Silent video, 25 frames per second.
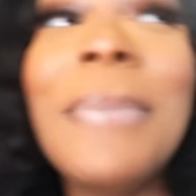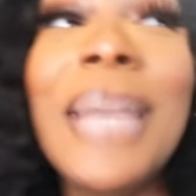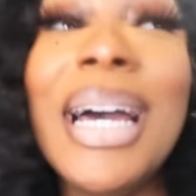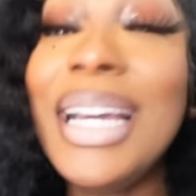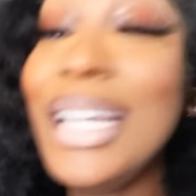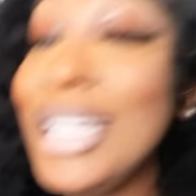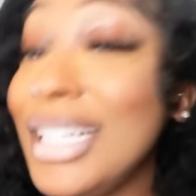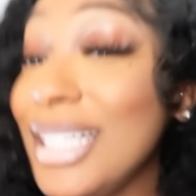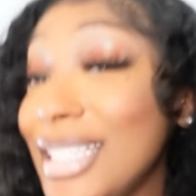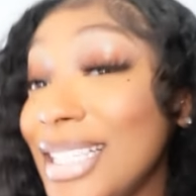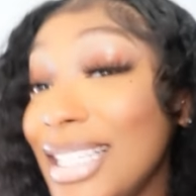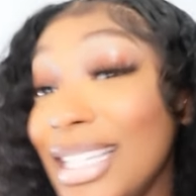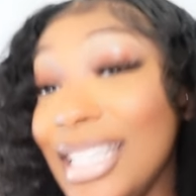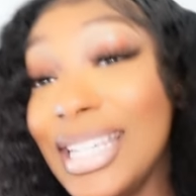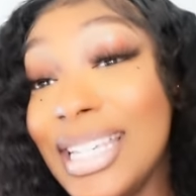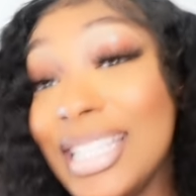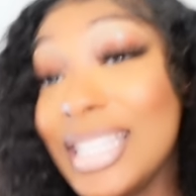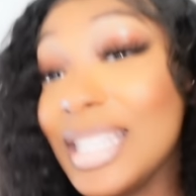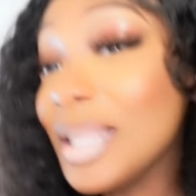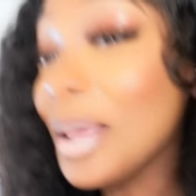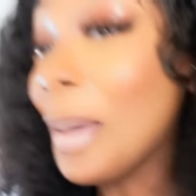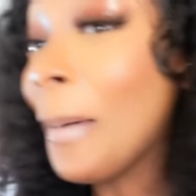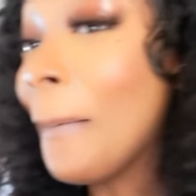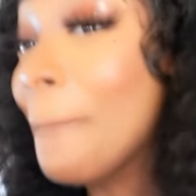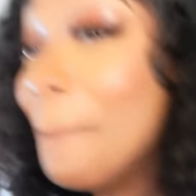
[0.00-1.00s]
my auntie Thank is
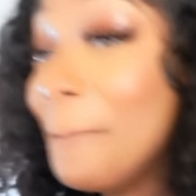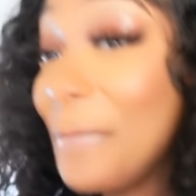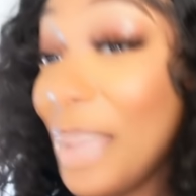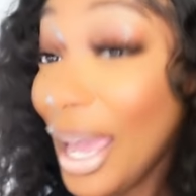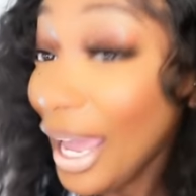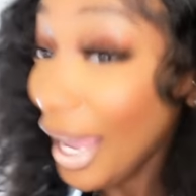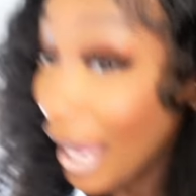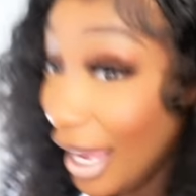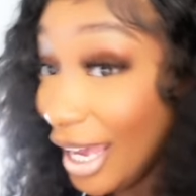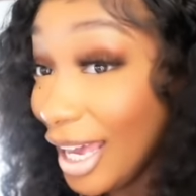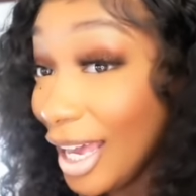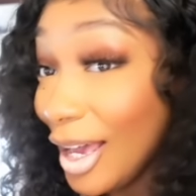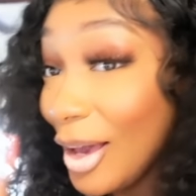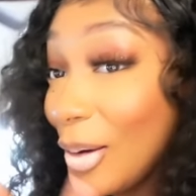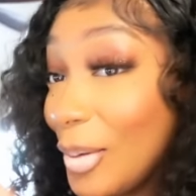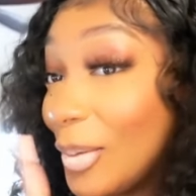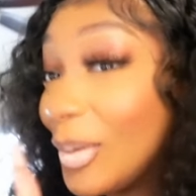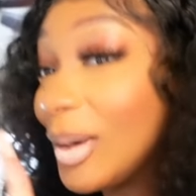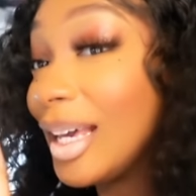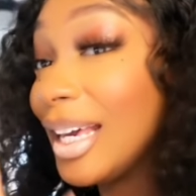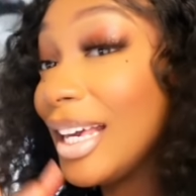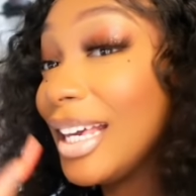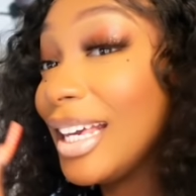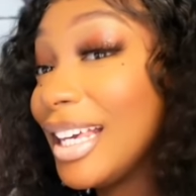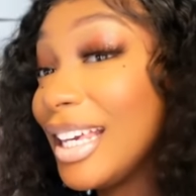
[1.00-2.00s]
you.
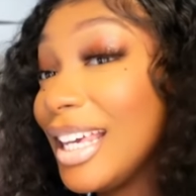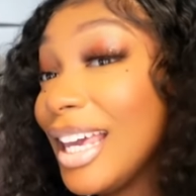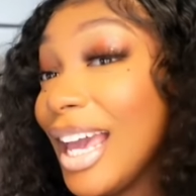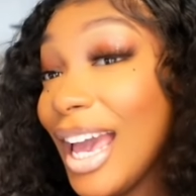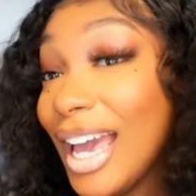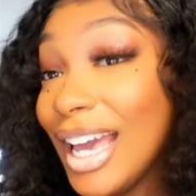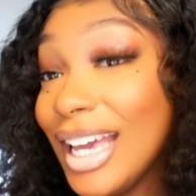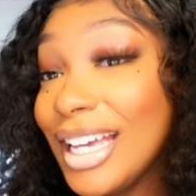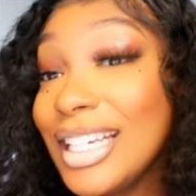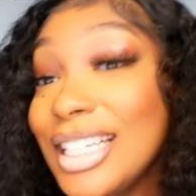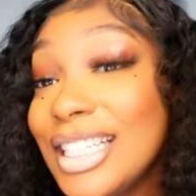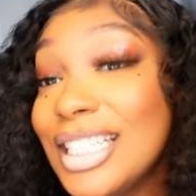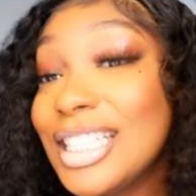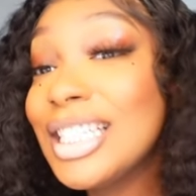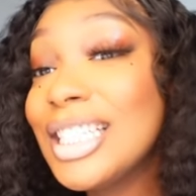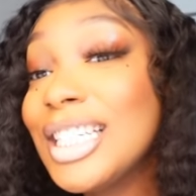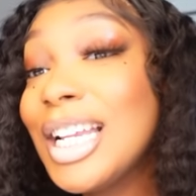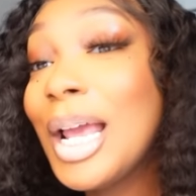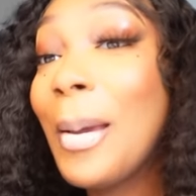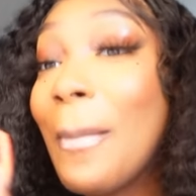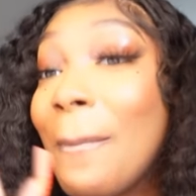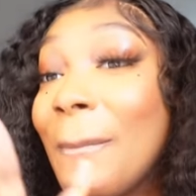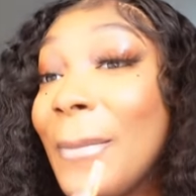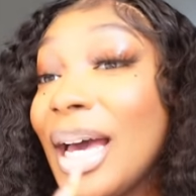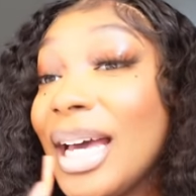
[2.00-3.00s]
bad okay
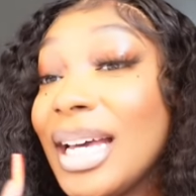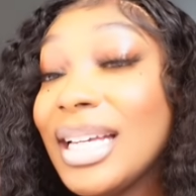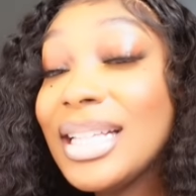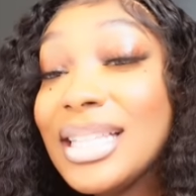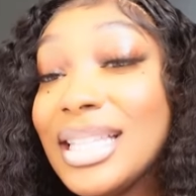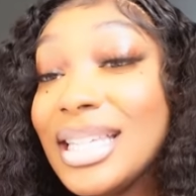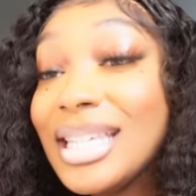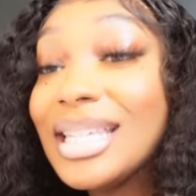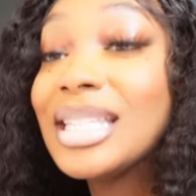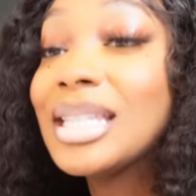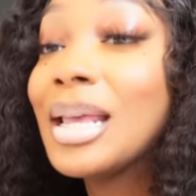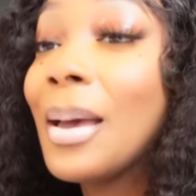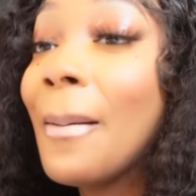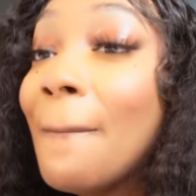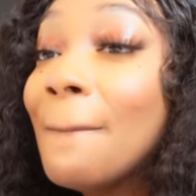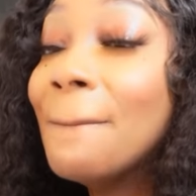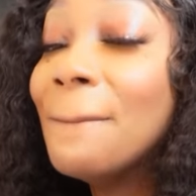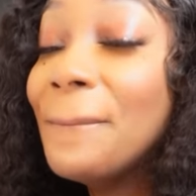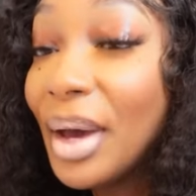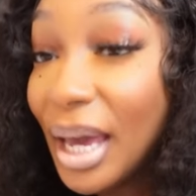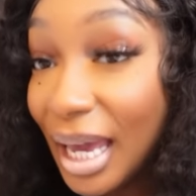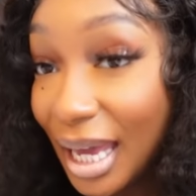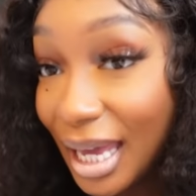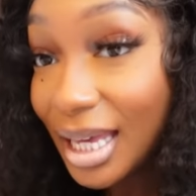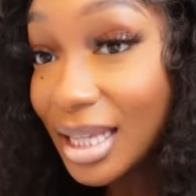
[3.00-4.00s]
my auntie is
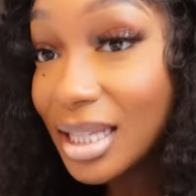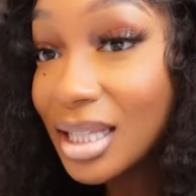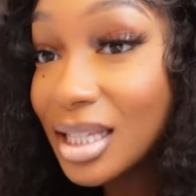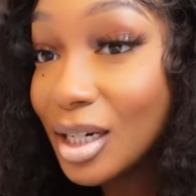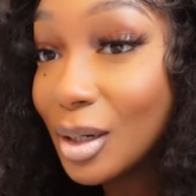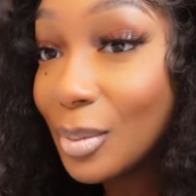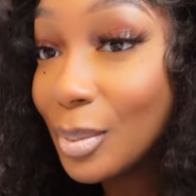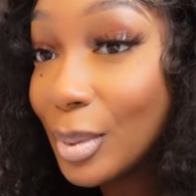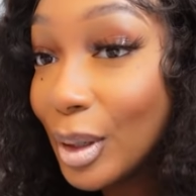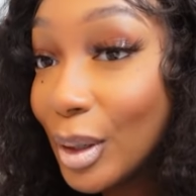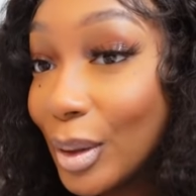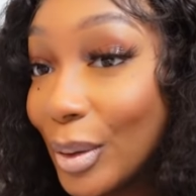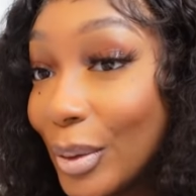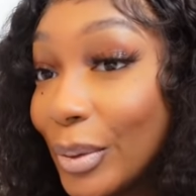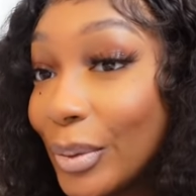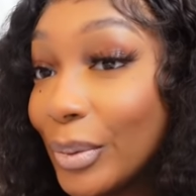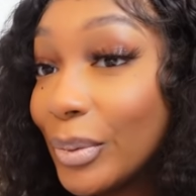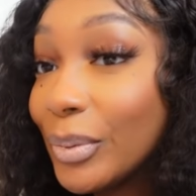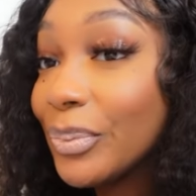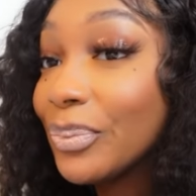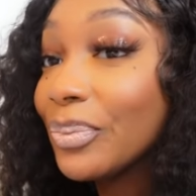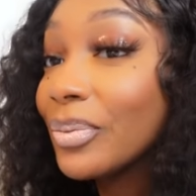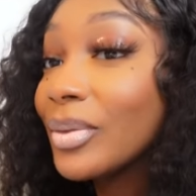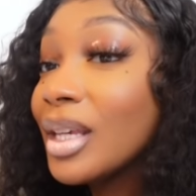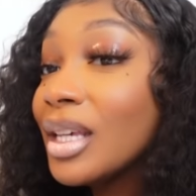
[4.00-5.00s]
bad to the bone